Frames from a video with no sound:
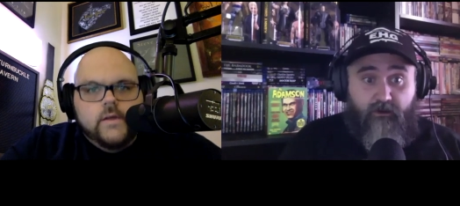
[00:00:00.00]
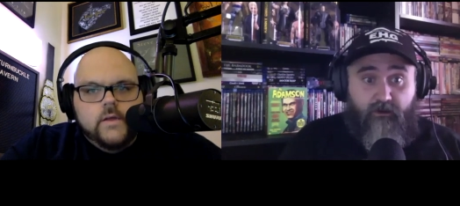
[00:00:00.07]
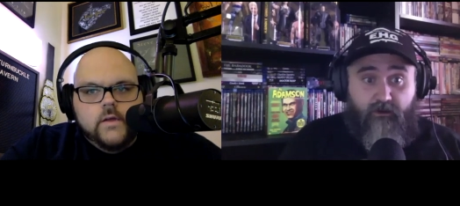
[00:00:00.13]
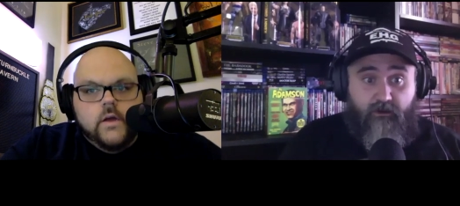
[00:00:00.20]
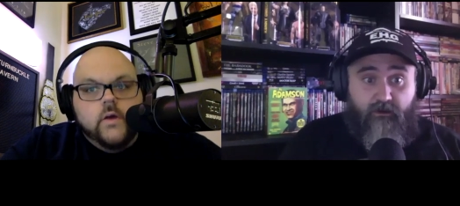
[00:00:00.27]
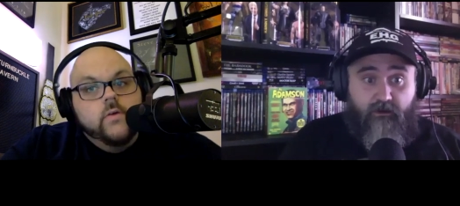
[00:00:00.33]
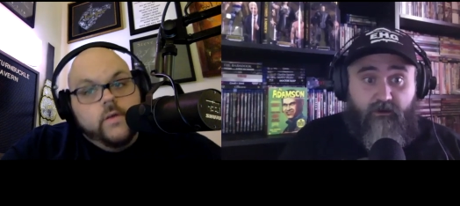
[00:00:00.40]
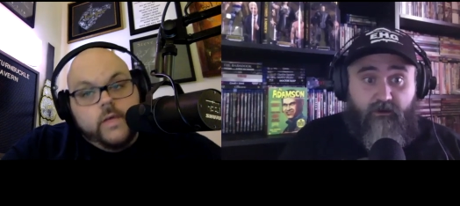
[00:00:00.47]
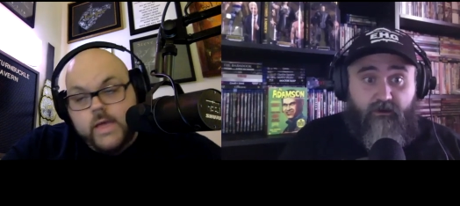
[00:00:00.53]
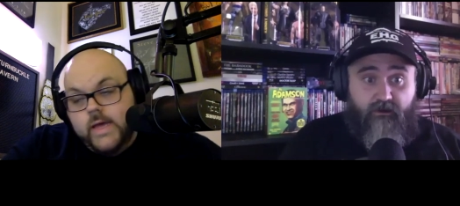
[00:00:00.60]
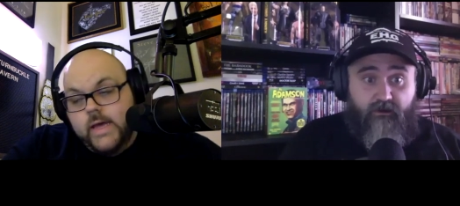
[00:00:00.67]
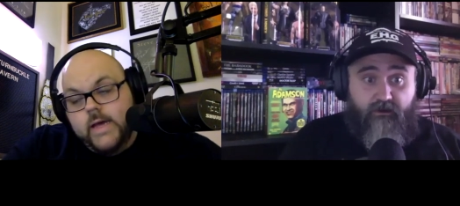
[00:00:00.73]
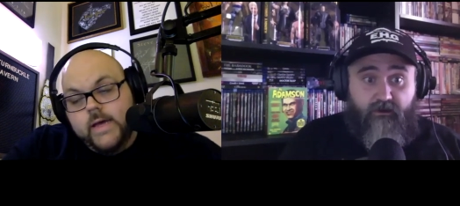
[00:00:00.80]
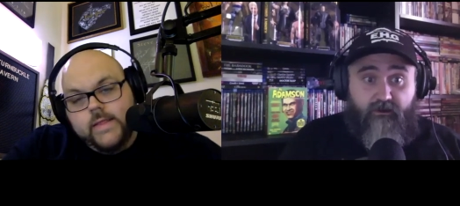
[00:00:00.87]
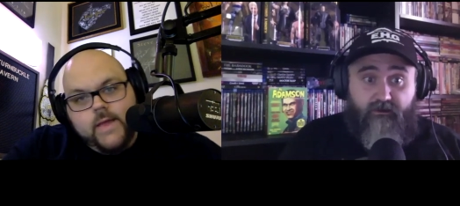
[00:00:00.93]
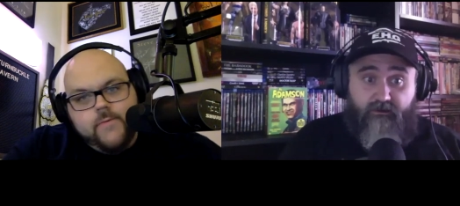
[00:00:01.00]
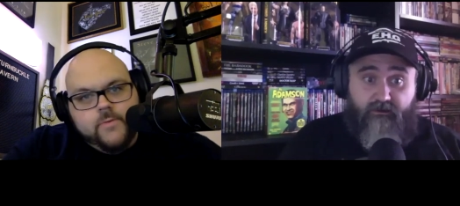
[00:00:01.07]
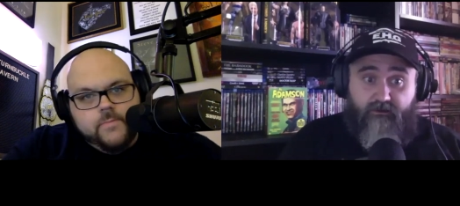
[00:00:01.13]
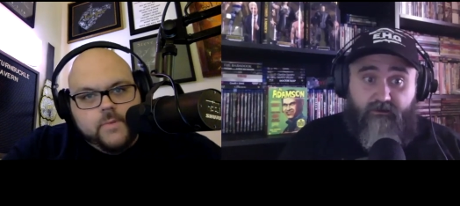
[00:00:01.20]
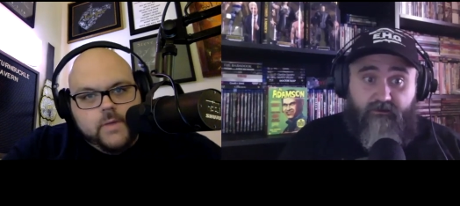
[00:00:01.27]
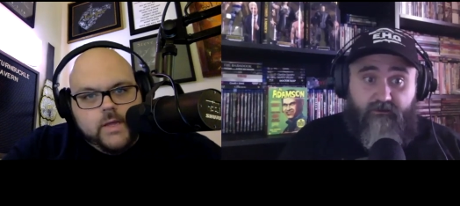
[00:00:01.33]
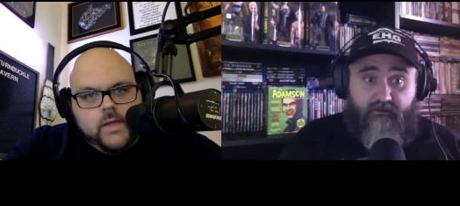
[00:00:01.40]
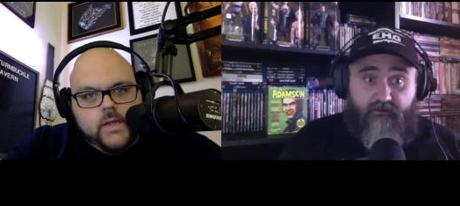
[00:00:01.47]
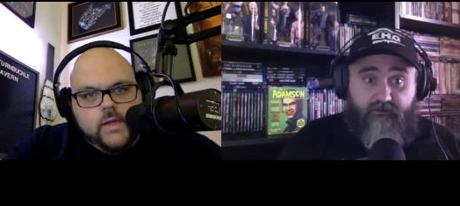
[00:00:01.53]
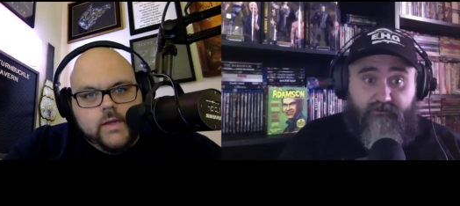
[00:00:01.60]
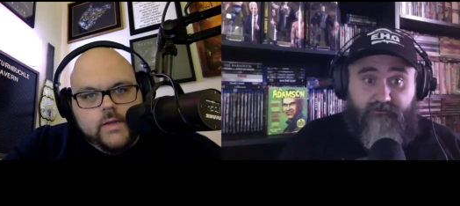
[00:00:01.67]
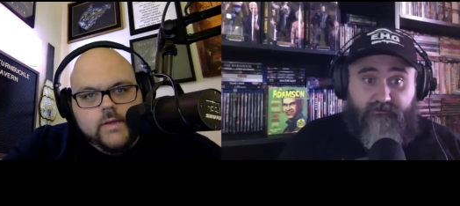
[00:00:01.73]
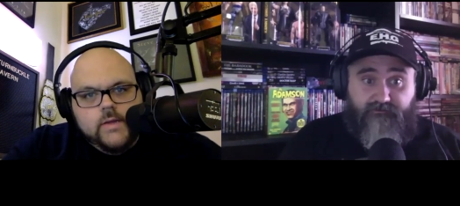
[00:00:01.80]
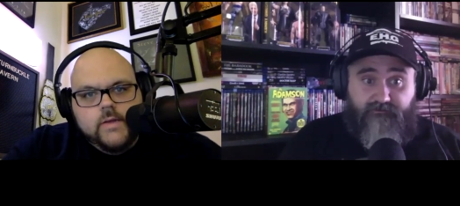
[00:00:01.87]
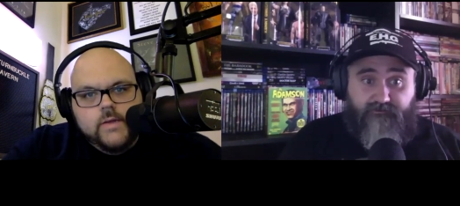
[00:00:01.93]
Speaker 1: Okay. Yeah, that would be.
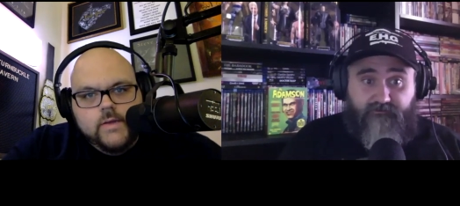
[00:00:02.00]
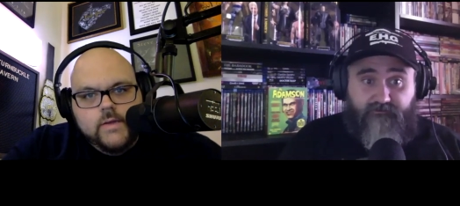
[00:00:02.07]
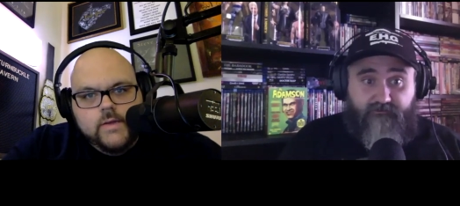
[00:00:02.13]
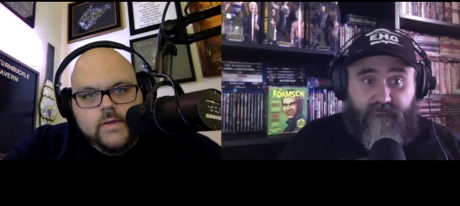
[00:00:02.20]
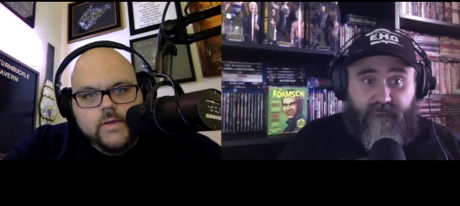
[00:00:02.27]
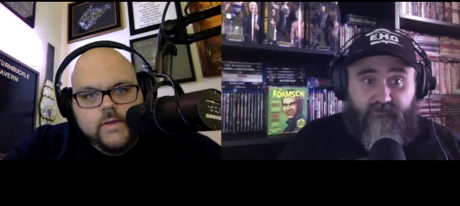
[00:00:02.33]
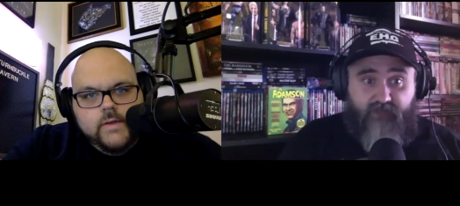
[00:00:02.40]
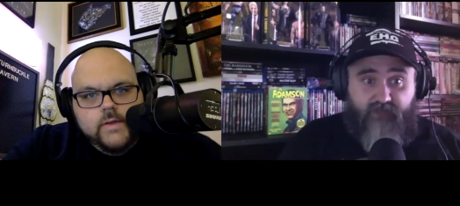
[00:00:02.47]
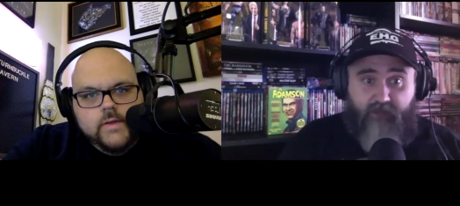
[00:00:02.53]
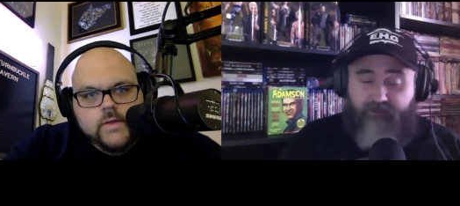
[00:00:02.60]
Uh,